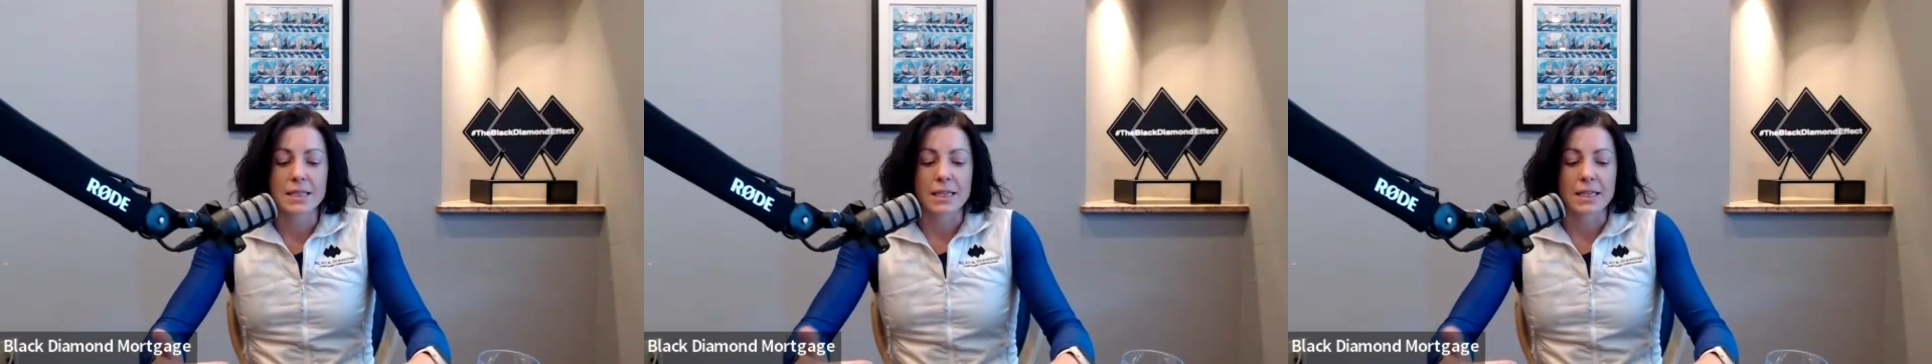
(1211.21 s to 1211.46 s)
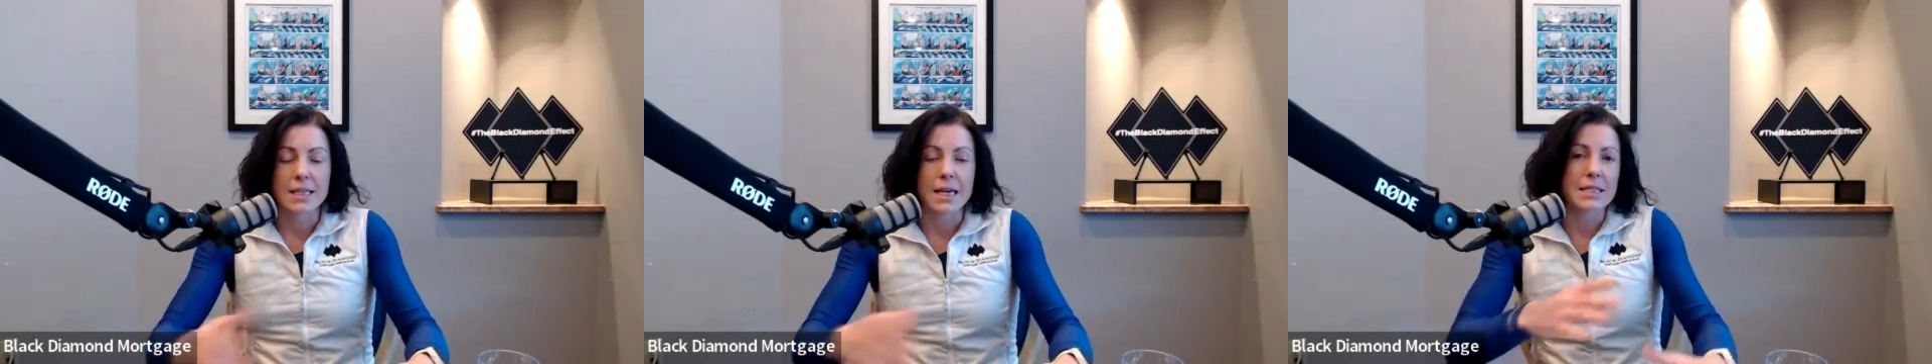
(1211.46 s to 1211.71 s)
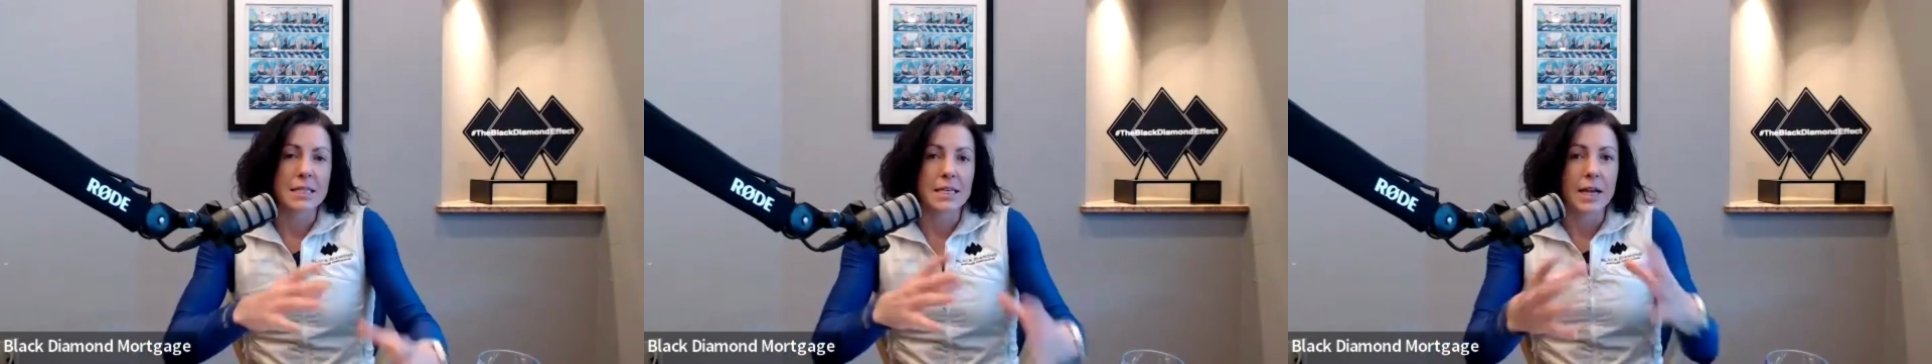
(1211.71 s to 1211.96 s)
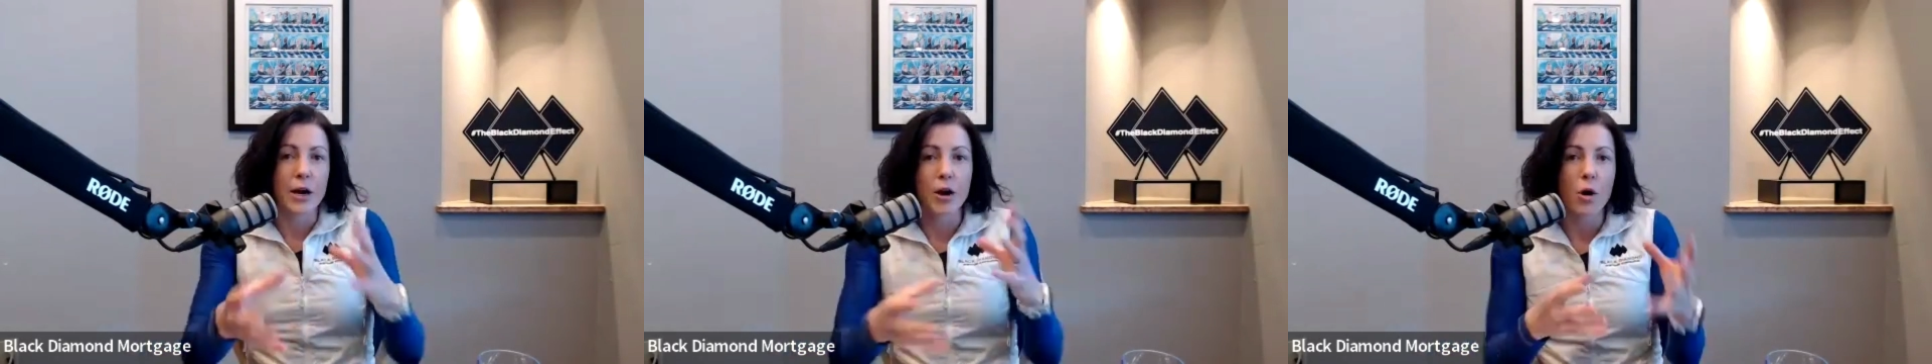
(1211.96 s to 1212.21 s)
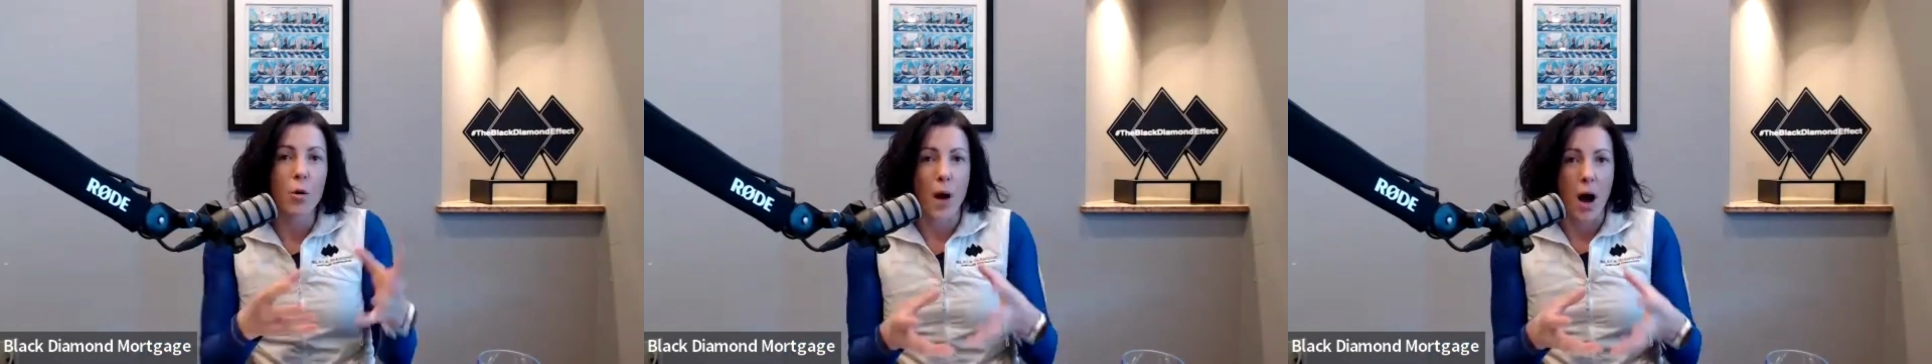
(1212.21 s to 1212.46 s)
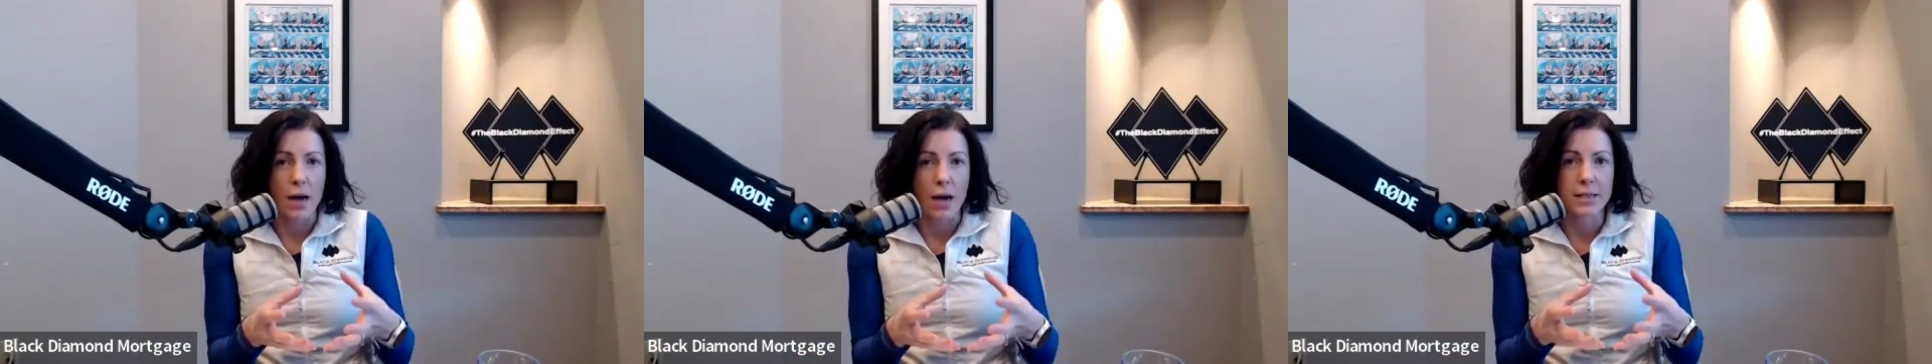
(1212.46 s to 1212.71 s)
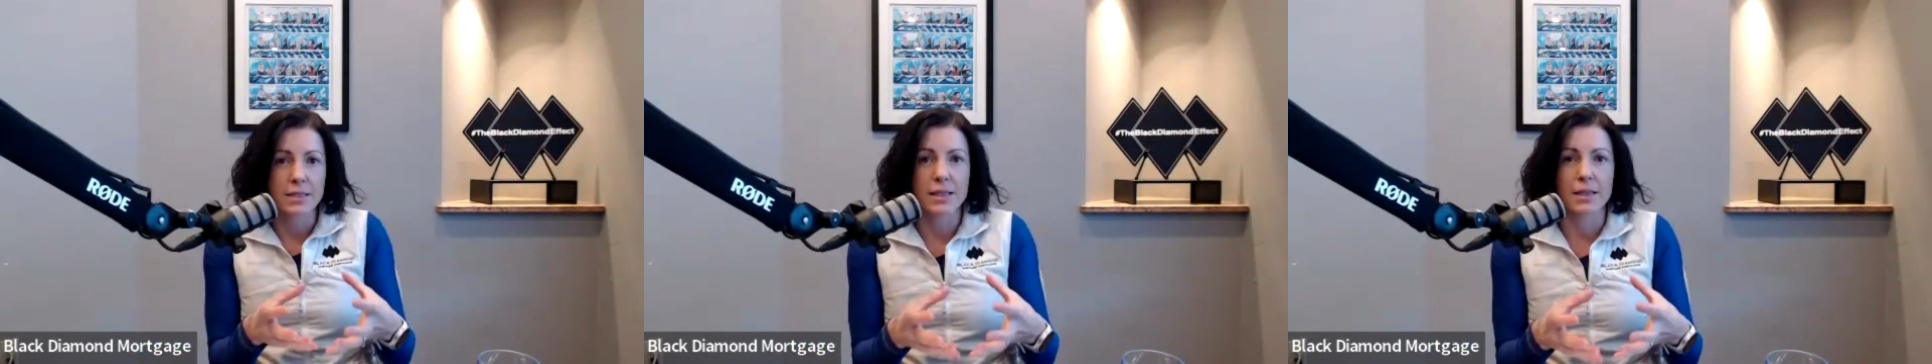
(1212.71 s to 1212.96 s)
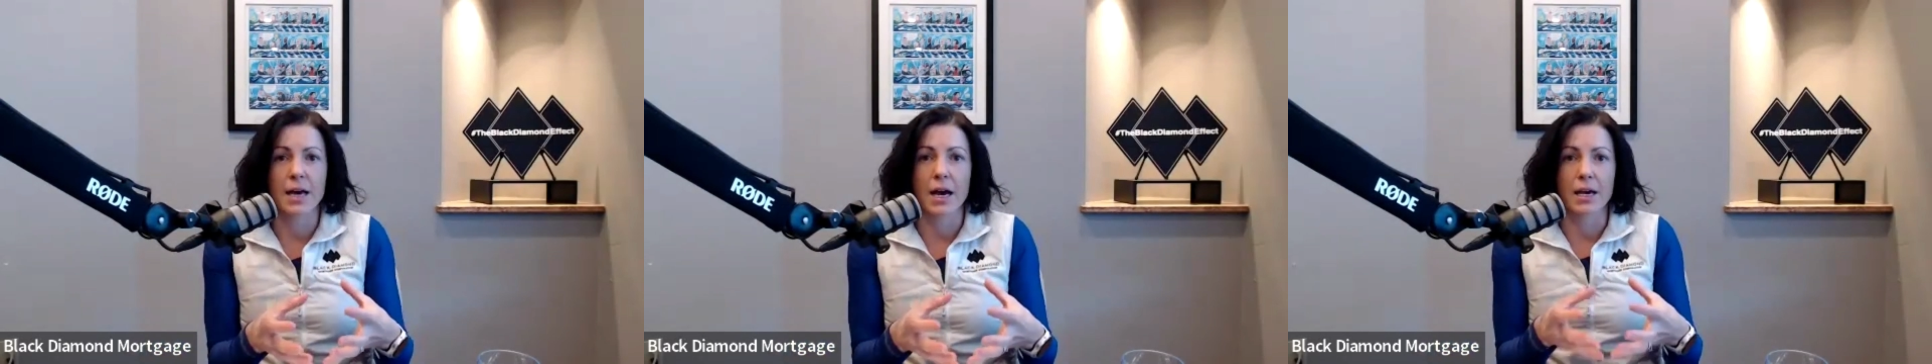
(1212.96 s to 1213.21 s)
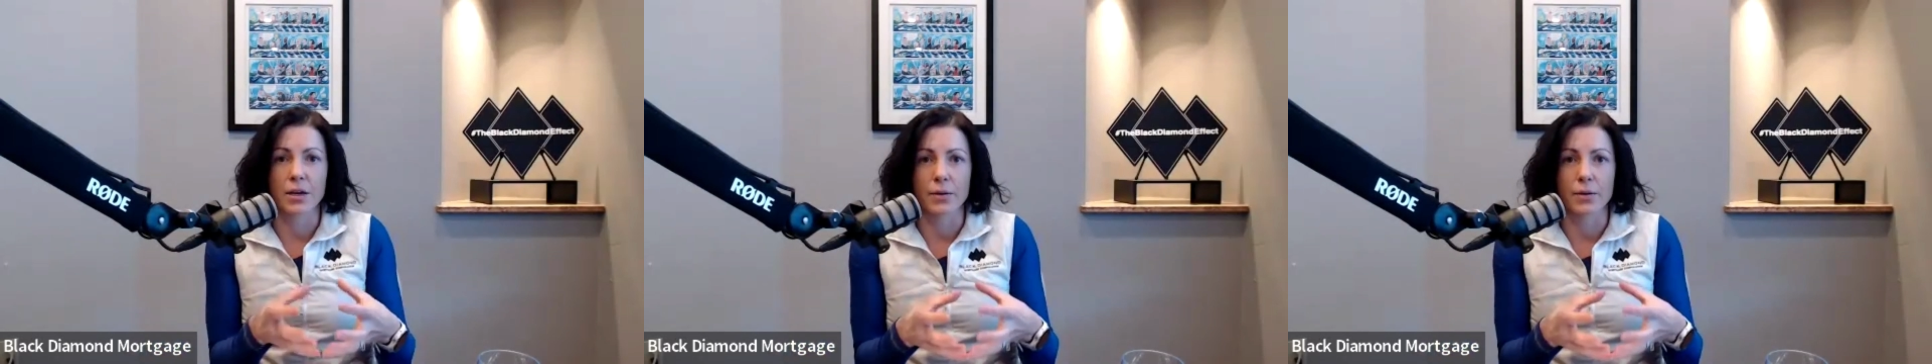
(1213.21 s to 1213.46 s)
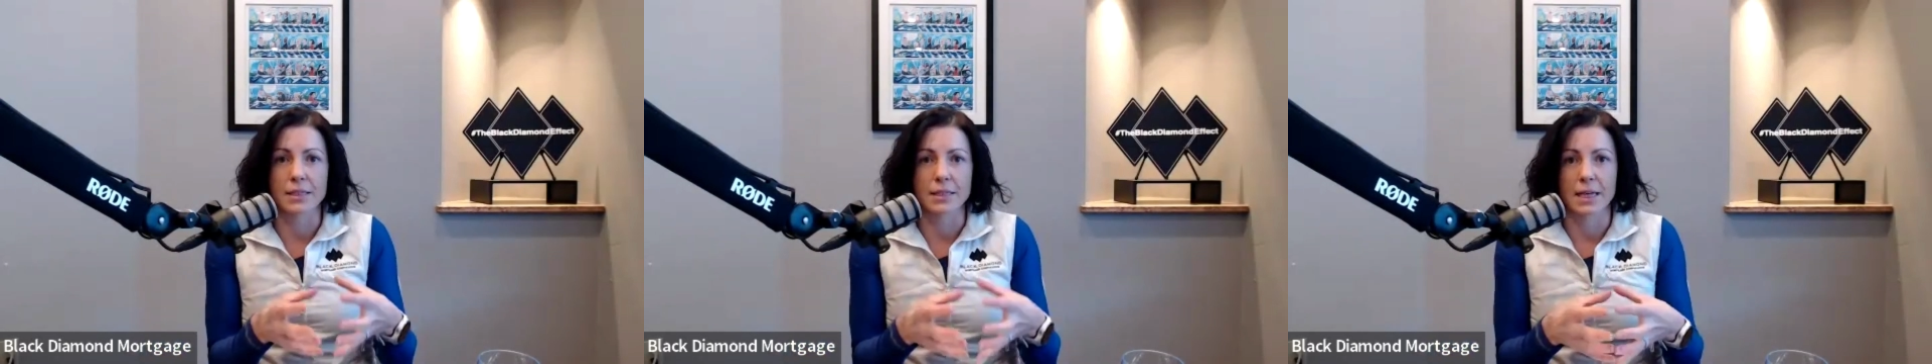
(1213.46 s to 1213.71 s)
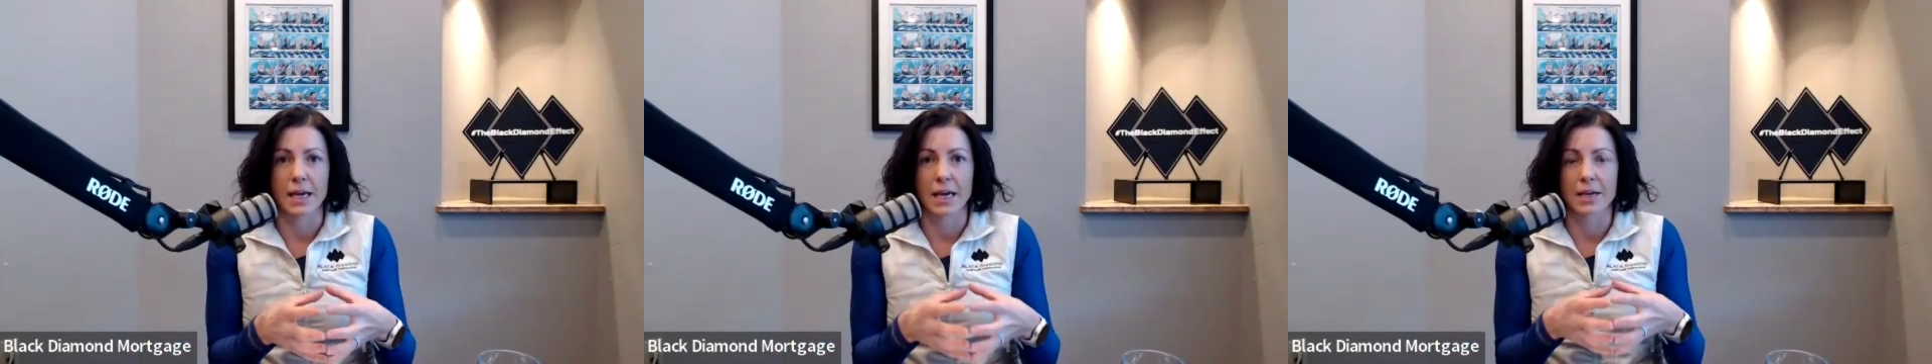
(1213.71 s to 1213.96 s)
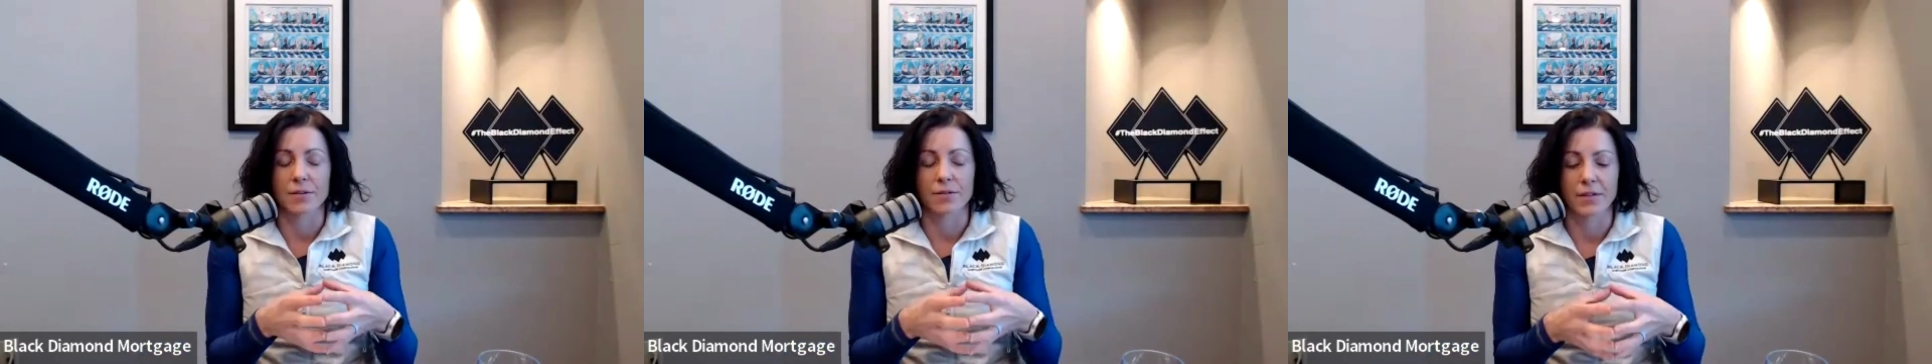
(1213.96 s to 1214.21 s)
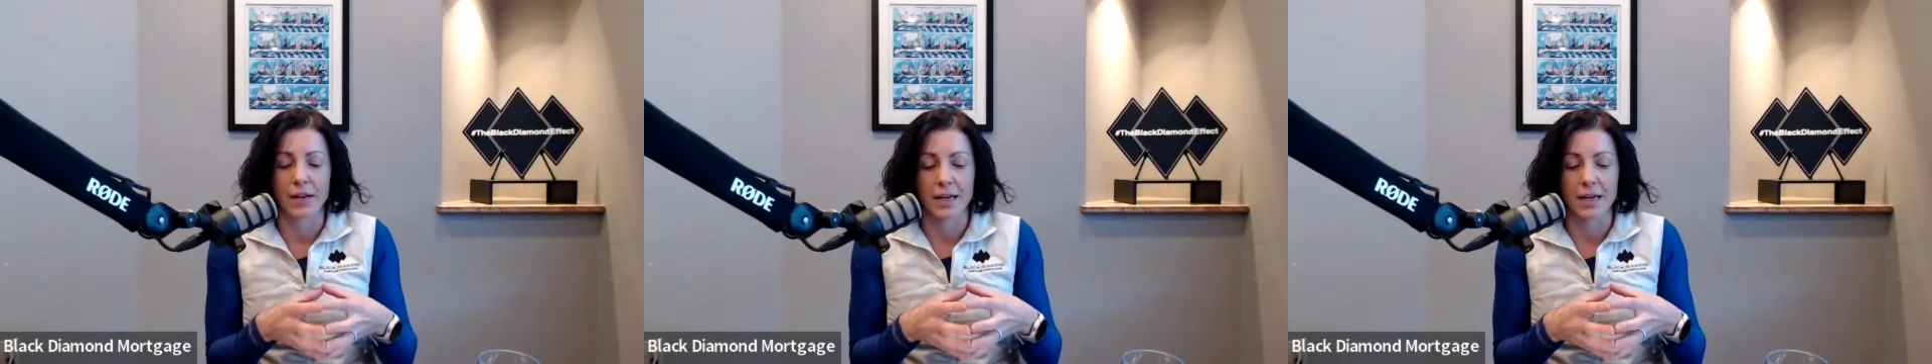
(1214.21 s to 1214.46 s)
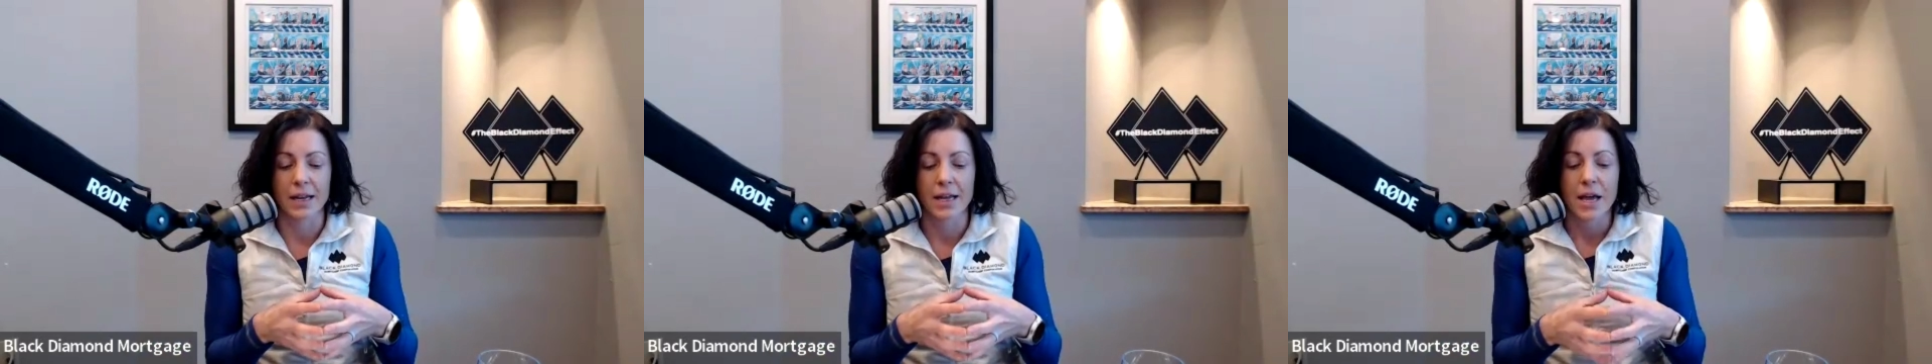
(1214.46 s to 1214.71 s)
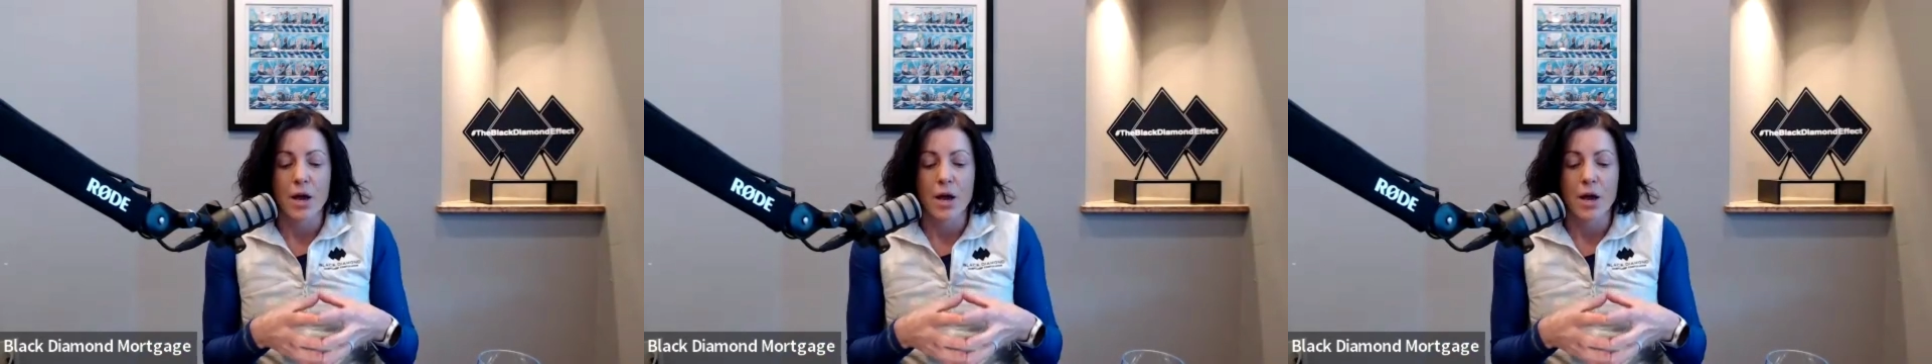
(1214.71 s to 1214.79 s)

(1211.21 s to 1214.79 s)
it, it's a narrow box that U S D A can fit in,